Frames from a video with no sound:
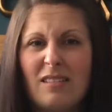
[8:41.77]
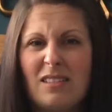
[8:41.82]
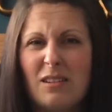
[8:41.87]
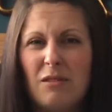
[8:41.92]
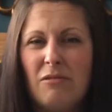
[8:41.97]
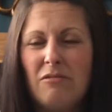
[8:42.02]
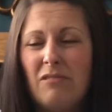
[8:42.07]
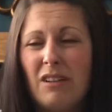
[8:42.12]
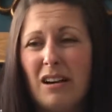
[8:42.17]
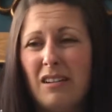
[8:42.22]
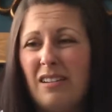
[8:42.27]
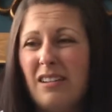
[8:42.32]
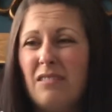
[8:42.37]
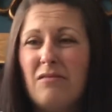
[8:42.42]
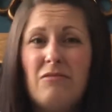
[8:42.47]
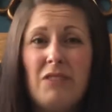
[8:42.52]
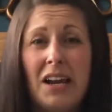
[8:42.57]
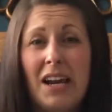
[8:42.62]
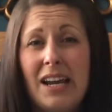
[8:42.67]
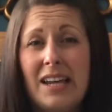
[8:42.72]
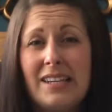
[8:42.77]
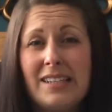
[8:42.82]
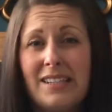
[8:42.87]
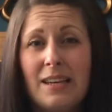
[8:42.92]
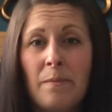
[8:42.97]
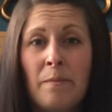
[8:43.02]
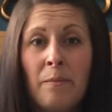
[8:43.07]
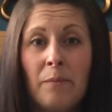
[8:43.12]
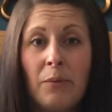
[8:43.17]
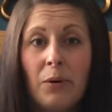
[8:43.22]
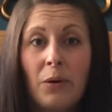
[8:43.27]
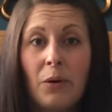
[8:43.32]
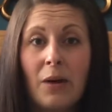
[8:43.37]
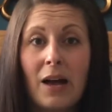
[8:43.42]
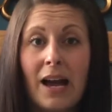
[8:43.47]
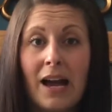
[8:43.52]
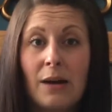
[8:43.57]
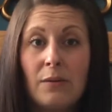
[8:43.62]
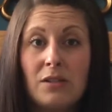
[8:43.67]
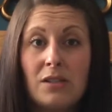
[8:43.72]
So, really simple
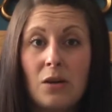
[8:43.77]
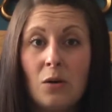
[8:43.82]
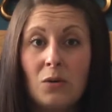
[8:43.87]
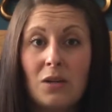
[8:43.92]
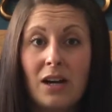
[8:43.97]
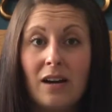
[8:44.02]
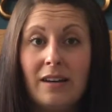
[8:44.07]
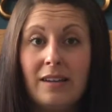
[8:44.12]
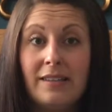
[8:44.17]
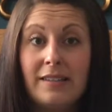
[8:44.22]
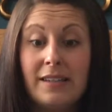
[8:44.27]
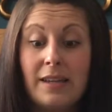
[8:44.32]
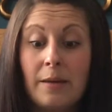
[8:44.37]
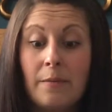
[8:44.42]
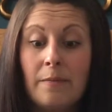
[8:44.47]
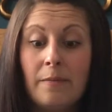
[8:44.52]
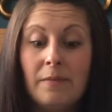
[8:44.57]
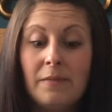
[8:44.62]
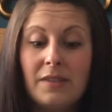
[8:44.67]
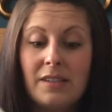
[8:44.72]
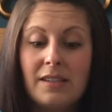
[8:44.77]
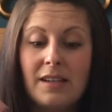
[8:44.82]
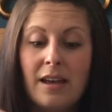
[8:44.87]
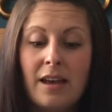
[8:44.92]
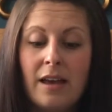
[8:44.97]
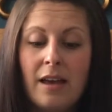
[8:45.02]
household items